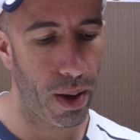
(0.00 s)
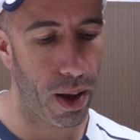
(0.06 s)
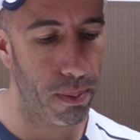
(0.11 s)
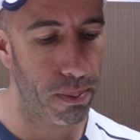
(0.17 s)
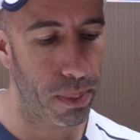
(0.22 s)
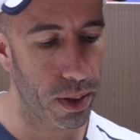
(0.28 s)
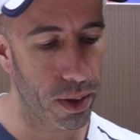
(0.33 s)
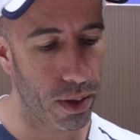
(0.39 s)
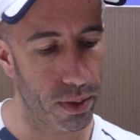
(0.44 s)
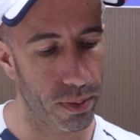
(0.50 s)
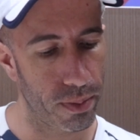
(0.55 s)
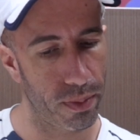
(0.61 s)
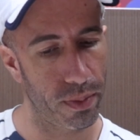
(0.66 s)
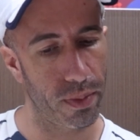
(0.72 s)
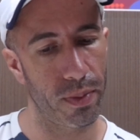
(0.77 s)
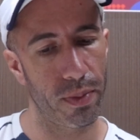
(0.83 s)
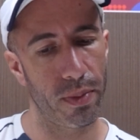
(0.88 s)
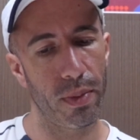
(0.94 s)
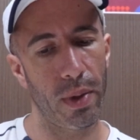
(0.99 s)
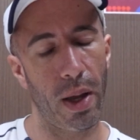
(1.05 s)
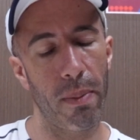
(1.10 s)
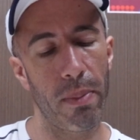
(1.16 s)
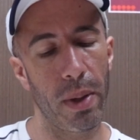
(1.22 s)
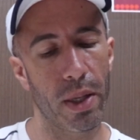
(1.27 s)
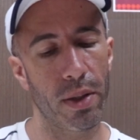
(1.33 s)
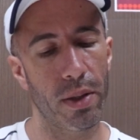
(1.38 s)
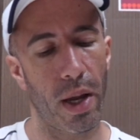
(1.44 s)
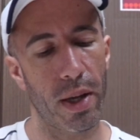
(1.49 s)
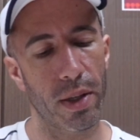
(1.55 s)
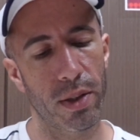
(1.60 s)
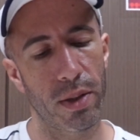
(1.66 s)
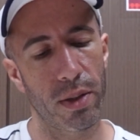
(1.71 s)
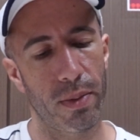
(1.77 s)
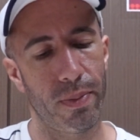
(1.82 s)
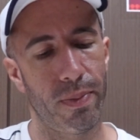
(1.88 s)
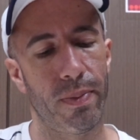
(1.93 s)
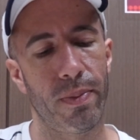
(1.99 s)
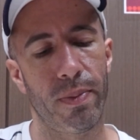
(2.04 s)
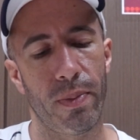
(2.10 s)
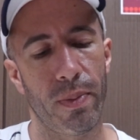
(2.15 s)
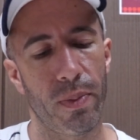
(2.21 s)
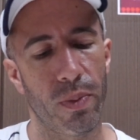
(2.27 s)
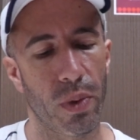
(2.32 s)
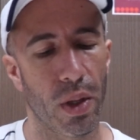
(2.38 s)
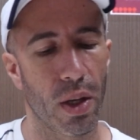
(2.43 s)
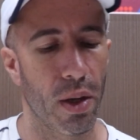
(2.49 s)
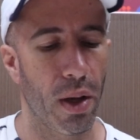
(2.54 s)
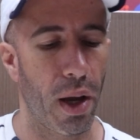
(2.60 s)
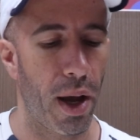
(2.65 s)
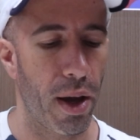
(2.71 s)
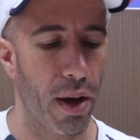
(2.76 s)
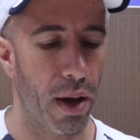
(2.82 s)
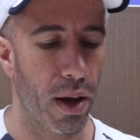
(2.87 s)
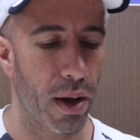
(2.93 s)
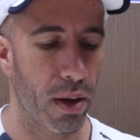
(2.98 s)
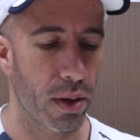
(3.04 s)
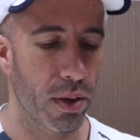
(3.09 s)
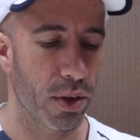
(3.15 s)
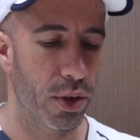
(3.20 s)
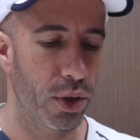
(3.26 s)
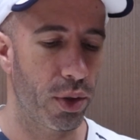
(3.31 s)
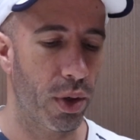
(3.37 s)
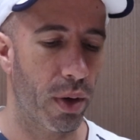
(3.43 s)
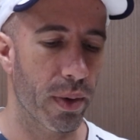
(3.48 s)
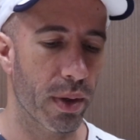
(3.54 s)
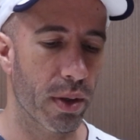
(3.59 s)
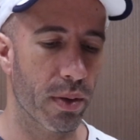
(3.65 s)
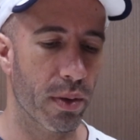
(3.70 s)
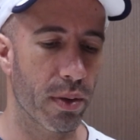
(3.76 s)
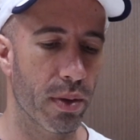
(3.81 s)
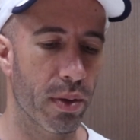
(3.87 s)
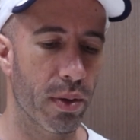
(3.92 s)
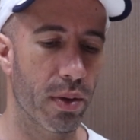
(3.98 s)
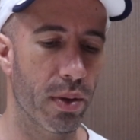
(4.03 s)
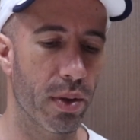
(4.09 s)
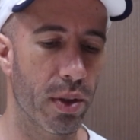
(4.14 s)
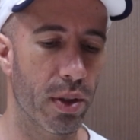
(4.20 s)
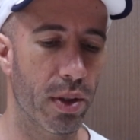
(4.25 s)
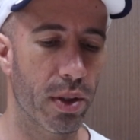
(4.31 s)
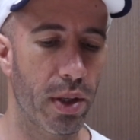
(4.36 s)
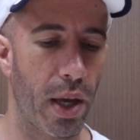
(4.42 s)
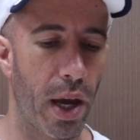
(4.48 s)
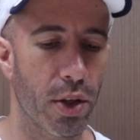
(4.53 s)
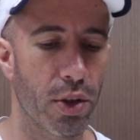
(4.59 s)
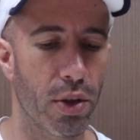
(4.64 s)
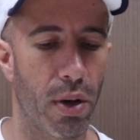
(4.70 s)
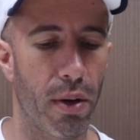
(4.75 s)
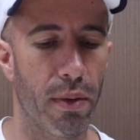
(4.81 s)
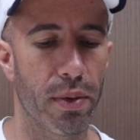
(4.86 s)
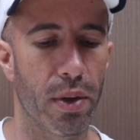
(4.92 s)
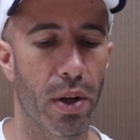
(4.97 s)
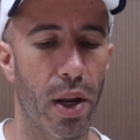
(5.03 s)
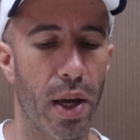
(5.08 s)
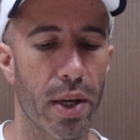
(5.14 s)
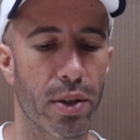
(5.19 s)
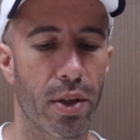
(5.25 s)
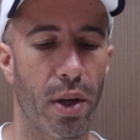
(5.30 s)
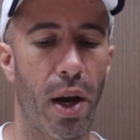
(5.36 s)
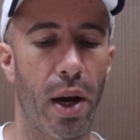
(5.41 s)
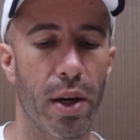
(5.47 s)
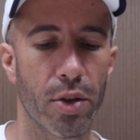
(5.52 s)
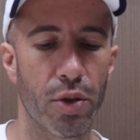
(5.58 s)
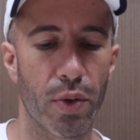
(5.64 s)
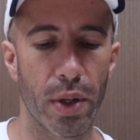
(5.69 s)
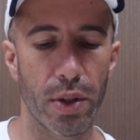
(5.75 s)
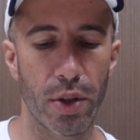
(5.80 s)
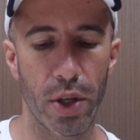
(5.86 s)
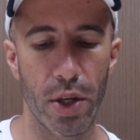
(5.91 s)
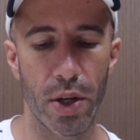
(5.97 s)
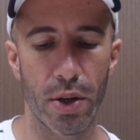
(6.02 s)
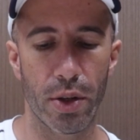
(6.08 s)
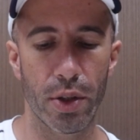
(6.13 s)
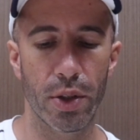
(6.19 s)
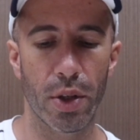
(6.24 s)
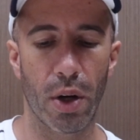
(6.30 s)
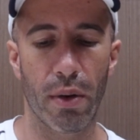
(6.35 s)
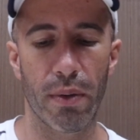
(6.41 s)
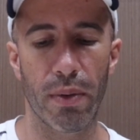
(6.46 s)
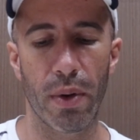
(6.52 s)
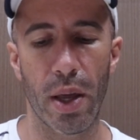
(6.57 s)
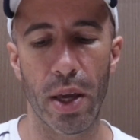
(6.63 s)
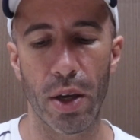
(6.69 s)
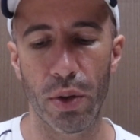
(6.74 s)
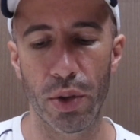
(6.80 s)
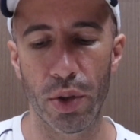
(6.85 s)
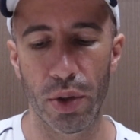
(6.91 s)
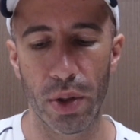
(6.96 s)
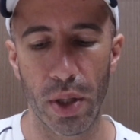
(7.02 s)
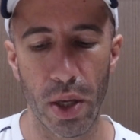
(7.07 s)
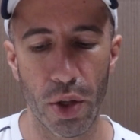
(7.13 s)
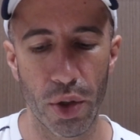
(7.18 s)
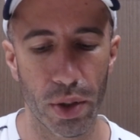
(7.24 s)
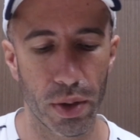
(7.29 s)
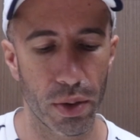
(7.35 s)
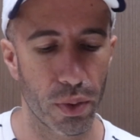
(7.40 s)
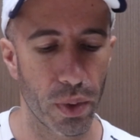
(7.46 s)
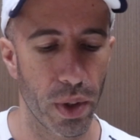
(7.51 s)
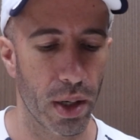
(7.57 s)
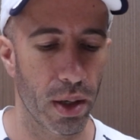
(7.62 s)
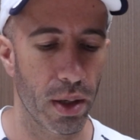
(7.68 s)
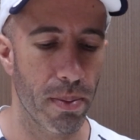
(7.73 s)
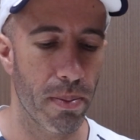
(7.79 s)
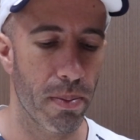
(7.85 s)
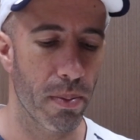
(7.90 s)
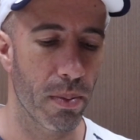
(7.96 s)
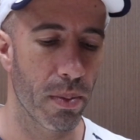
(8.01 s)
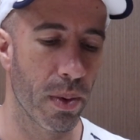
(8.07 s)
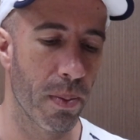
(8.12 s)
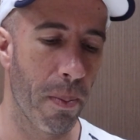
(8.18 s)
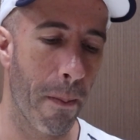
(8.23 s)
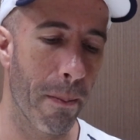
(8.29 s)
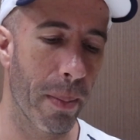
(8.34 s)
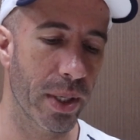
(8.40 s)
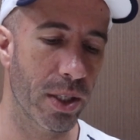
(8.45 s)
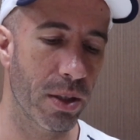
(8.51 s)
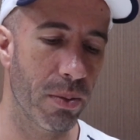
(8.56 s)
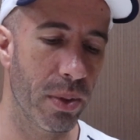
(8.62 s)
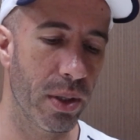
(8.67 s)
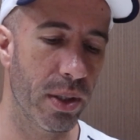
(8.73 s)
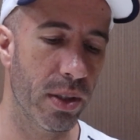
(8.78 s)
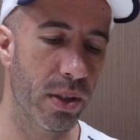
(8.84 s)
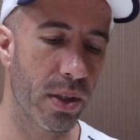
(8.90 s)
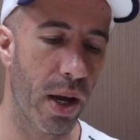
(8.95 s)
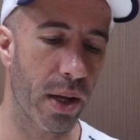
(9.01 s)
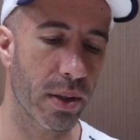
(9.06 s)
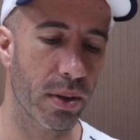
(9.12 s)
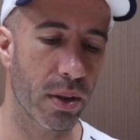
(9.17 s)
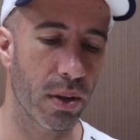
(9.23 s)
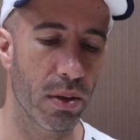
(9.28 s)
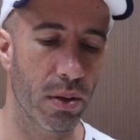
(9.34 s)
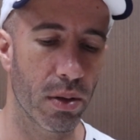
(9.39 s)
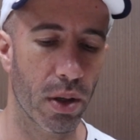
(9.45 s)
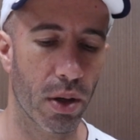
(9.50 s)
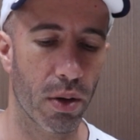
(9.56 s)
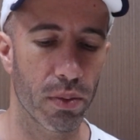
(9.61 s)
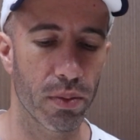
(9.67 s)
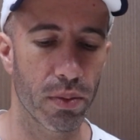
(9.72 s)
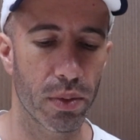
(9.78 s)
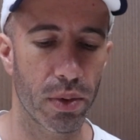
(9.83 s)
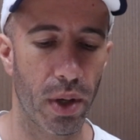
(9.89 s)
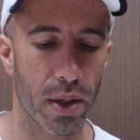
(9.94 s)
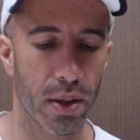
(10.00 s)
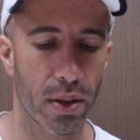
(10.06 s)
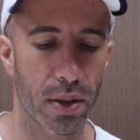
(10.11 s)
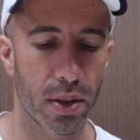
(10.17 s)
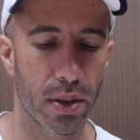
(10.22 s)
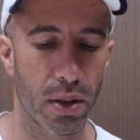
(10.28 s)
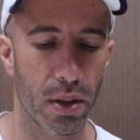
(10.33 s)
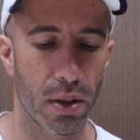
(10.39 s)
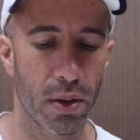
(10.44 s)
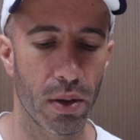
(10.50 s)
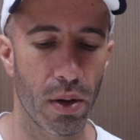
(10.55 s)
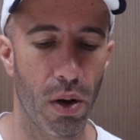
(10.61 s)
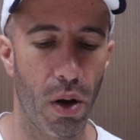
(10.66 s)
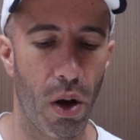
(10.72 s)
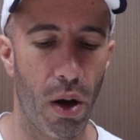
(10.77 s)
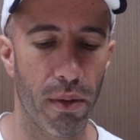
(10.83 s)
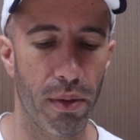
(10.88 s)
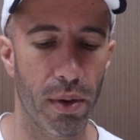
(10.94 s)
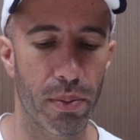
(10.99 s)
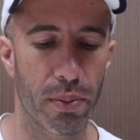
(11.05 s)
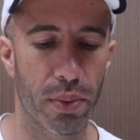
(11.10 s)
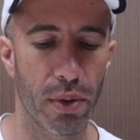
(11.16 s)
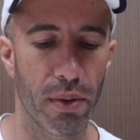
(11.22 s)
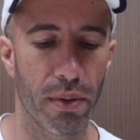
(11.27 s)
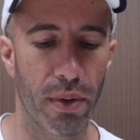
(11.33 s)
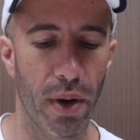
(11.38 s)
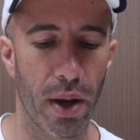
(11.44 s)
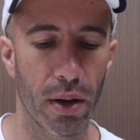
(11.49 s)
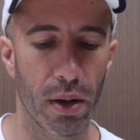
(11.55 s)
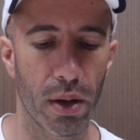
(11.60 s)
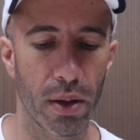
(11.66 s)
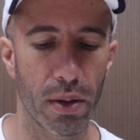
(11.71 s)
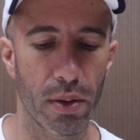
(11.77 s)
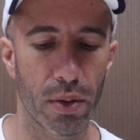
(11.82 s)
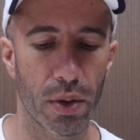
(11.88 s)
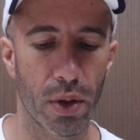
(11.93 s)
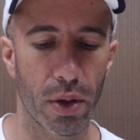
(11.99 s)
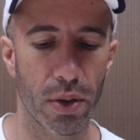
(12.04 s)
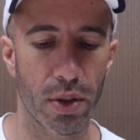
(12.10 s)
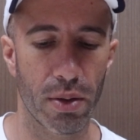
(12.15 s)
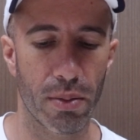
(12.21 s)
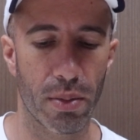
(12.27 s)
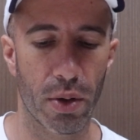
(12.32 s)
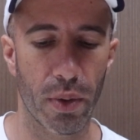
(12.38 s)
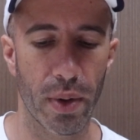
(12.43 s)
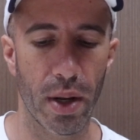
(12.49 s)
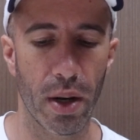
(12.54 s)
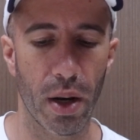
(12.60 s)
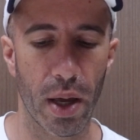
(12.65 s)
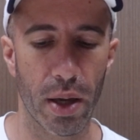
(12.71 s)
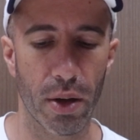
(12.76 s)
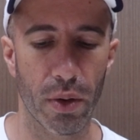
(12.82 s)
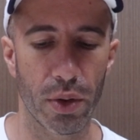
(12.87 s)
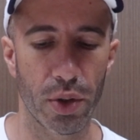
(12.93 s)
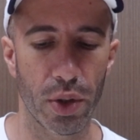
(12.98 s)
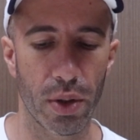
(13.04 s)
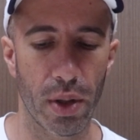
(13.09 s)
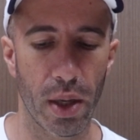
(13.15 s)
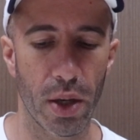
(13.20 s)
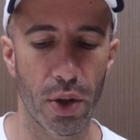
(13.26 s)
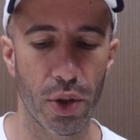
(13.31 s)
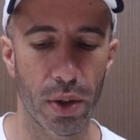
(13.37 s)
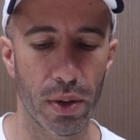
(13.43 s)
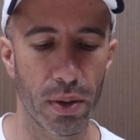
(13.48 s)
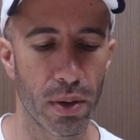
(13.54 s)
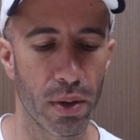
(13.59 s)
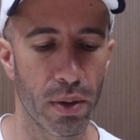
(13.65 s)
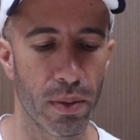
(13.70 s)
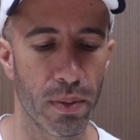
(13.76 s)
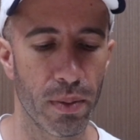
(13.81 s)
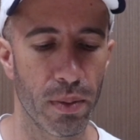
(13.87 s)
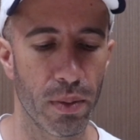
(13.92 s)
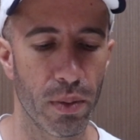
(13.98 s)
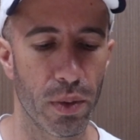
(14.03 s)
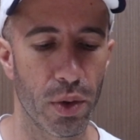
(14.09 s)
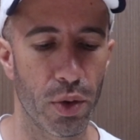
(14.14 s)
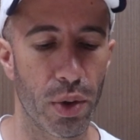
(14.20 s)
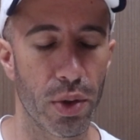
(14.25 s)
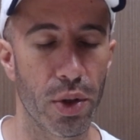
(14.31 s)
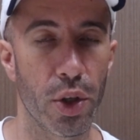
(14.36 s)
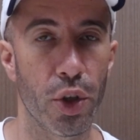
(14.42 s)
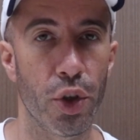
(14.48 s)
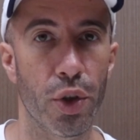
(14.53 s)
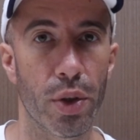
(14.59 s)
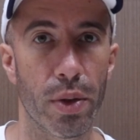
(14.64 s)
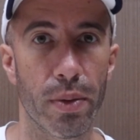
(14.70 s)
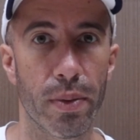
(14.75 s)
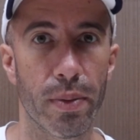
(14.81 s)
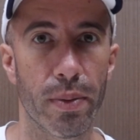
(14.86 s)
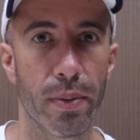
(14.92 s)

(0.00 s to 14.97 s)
a big test. A historic sketch of the last 100 years of language teaching really must be set in the context of a prevailing customary language teaching tradition.